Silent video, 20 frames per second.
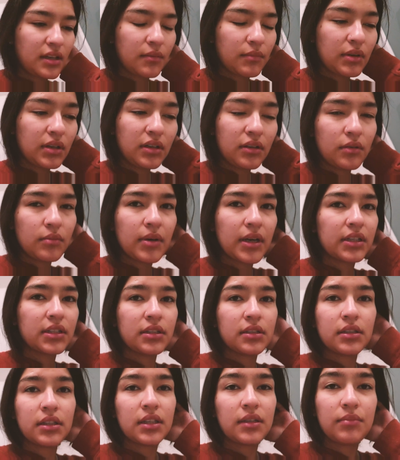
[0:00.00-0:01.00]
I'm gonna go back
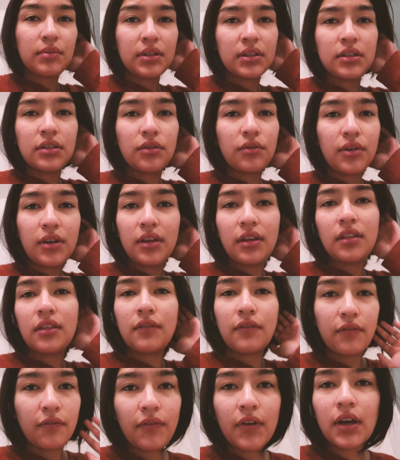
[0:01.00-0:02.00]
to sleep. It's 3
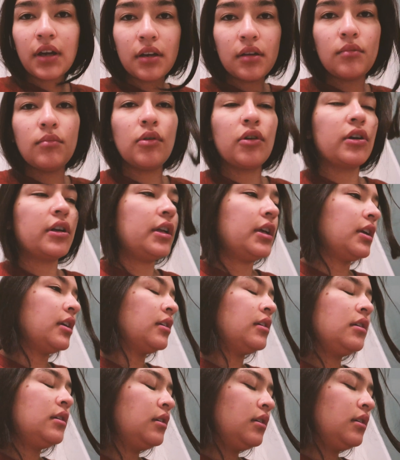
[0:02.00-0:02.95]
in the morning.